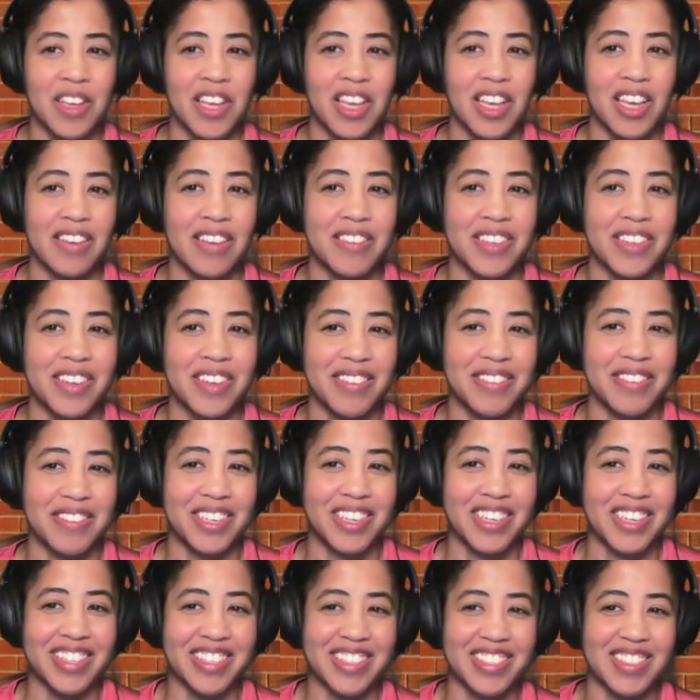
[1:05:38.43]
Have you ever
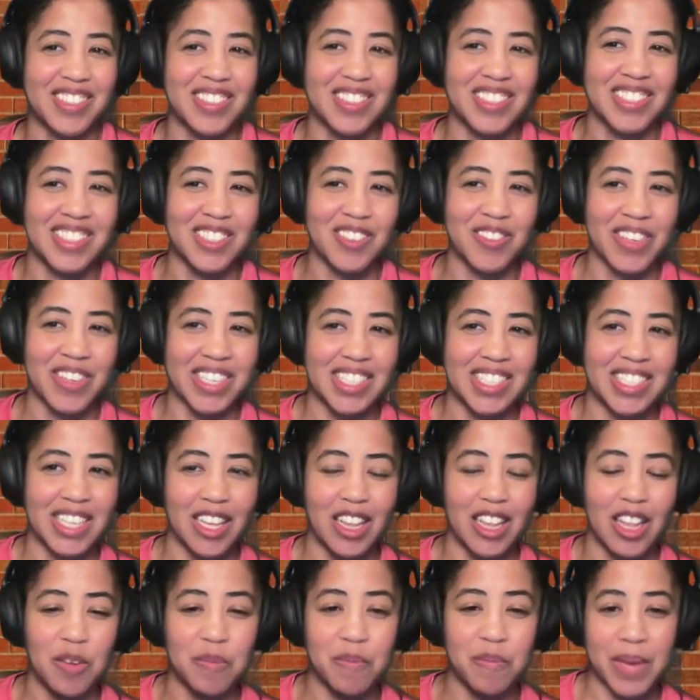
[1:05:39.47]
heard somebody say
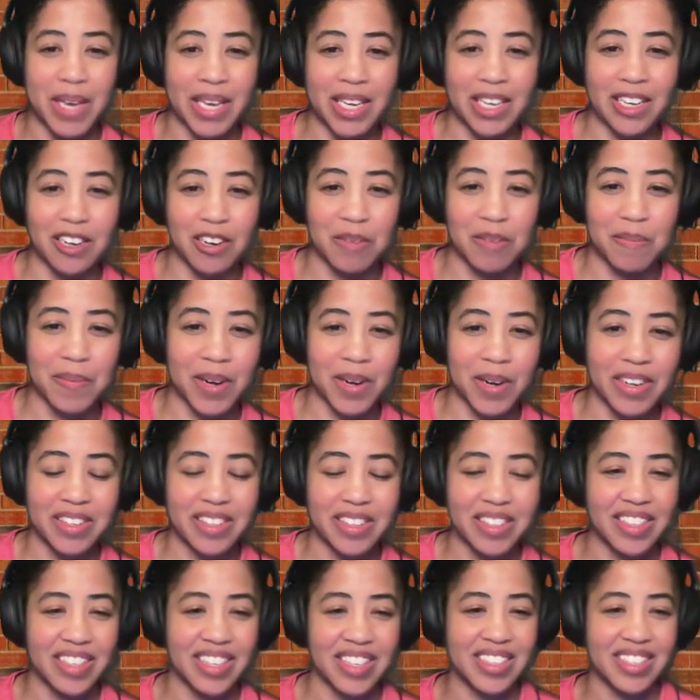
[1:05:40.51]
like make your
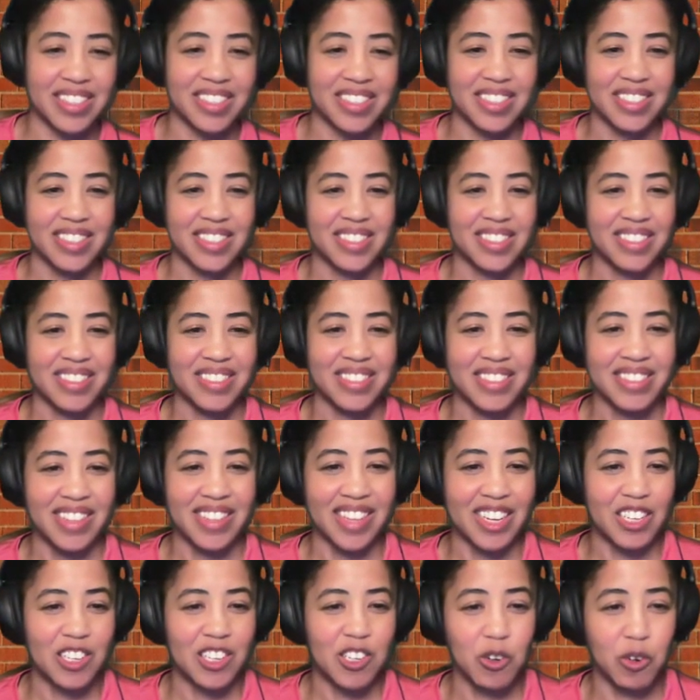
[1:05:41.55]
mark, like
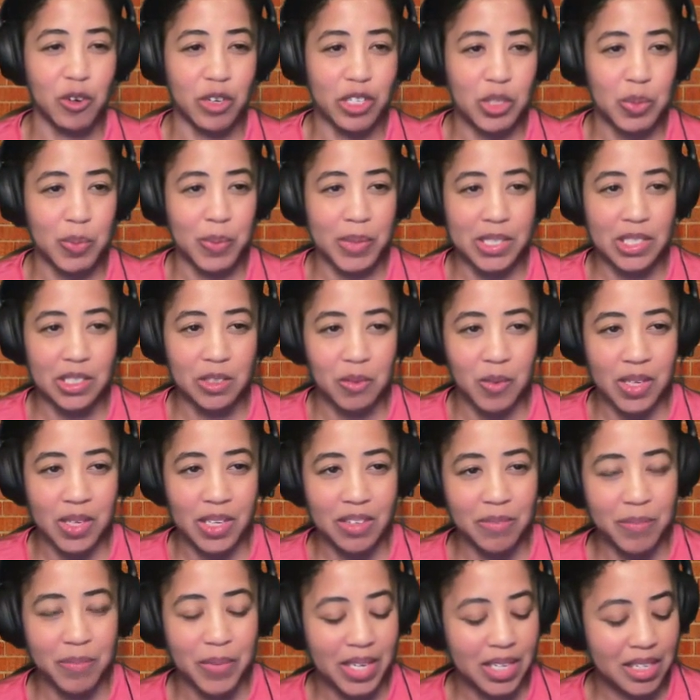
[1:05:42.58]
your special way
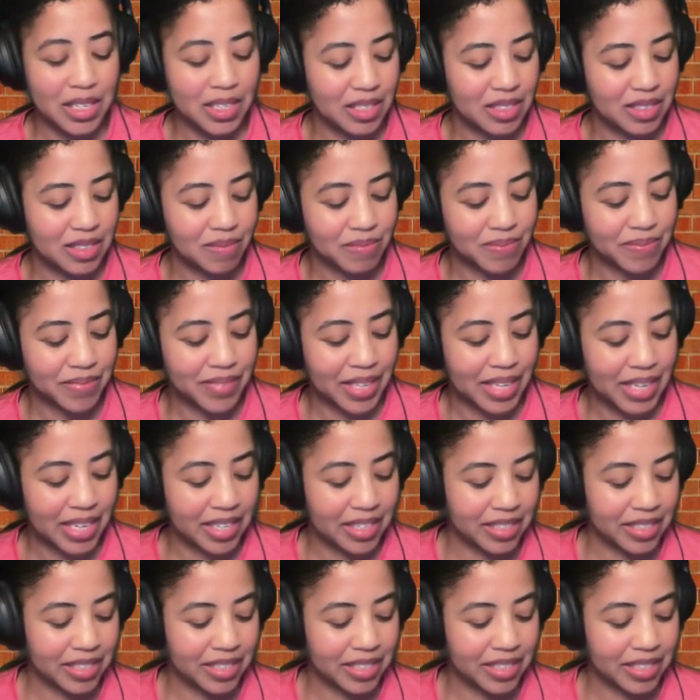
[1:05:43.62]
of making an X?